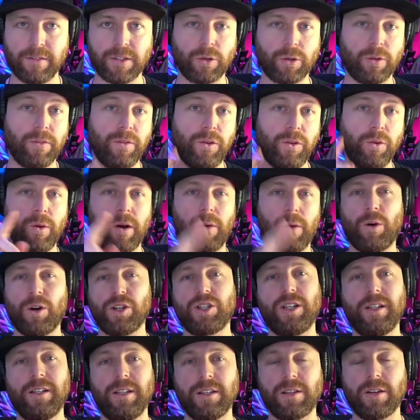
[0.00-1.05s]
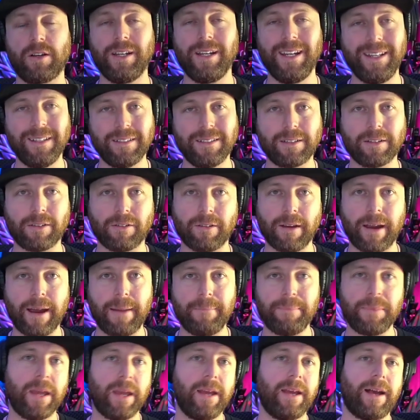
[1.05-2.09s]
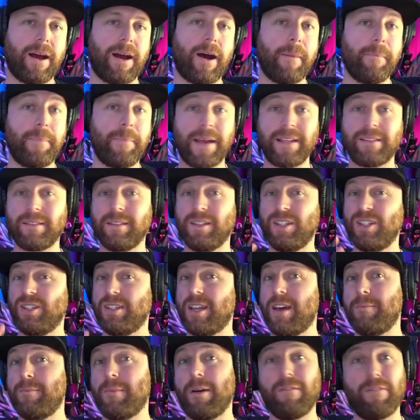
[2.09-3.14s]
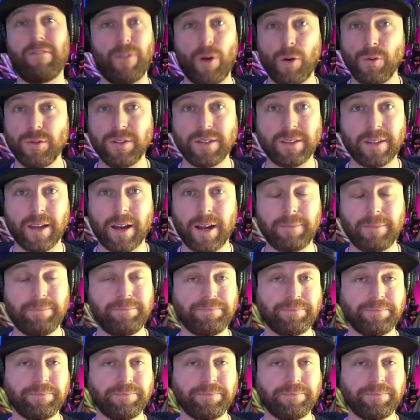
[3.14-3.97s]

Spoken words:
So if you are watching this on Instagram, I basically just have my phone set up,